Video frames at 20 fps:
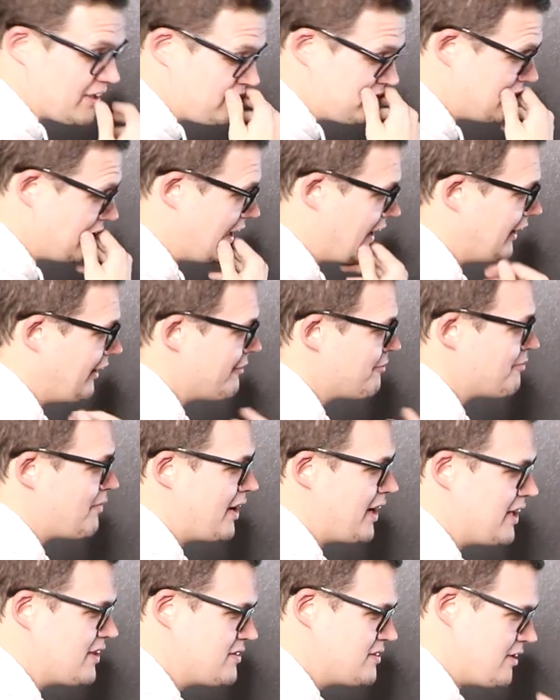I said, I love
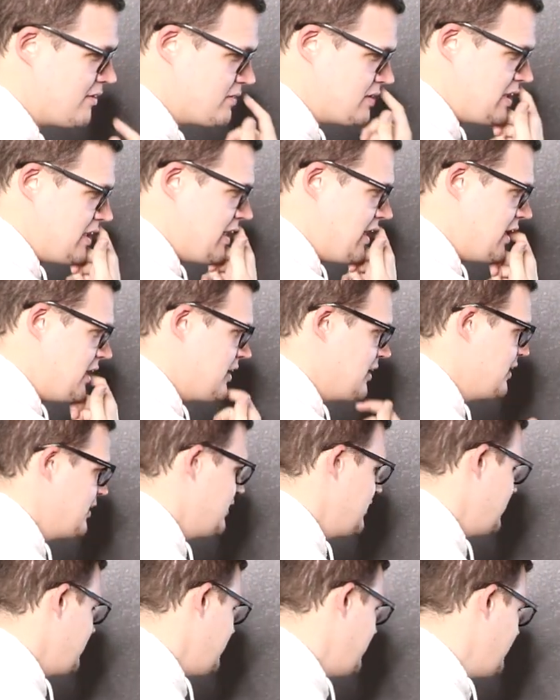my 878.
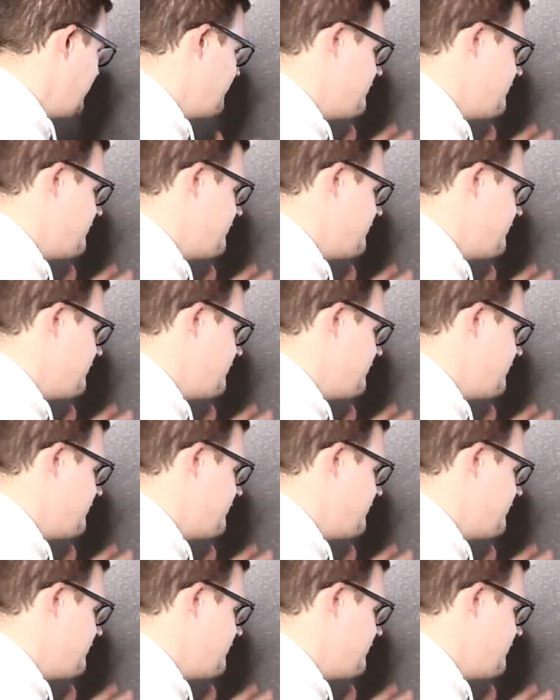Uh,